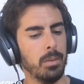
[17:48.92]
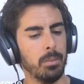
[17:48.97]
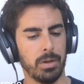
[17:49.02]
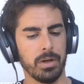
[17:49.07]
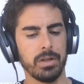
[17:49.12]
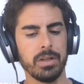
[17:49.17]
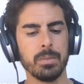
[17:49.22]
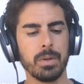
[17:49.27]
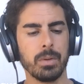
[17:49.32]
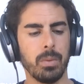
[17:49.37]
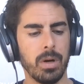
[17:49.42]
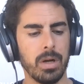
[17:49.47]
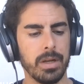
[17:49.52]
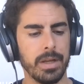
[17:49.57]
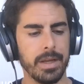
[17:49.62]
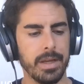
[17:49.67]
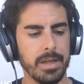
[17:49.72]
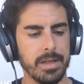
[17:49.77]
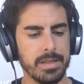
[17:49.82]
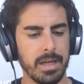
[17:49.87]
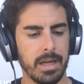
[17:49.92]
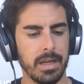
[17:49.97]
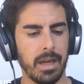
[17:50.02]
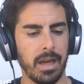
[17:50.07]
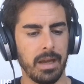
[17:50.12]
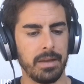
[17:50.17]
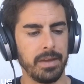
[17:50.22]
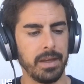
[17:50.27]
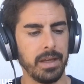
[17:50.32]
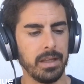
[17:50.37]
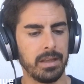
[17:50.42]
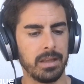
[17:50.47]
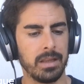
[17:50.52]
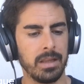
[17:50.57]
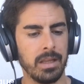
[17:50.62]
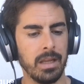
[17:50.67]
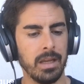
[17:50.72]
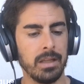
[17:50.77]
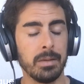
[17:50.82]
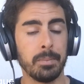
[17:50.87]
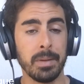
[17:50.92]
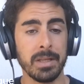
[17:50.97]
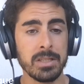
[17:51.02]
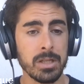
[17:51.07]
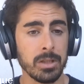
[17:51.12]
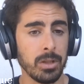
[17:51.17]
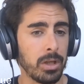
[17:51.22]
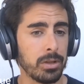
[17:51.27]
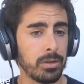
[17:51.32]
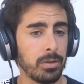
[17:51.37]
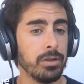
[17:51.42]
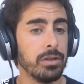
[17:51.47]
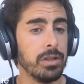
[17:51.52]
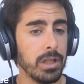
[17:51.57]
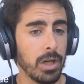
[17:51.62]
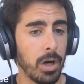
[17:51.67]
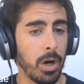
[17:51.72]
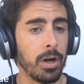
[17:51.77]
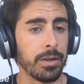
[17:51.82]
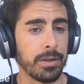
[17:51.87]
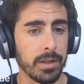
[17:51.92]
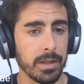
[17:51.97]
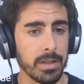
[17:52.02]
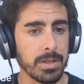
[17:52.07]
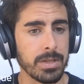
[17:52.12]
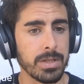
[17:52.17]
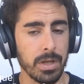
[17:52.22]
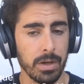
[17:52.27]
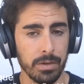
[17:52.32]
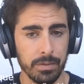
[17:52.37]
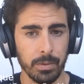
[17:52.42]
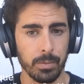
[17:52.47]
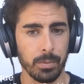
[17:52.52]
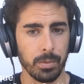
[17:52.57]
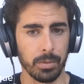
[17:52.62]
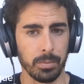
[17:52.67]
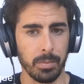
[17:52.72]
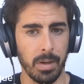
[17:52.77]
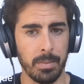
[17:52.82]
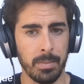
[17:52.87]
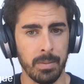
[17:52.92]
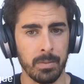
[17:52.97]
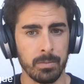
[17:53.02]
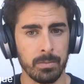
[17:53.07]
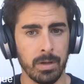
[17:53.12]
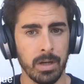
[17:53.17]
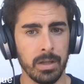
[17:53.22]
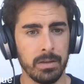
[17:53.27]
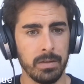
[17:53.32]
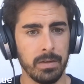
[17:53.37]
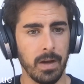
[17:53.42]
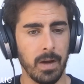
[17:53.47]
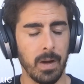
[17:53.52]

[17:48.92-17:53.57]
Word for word: part number one is I, I think it, it depends a lot on the audience of the roadmap, right?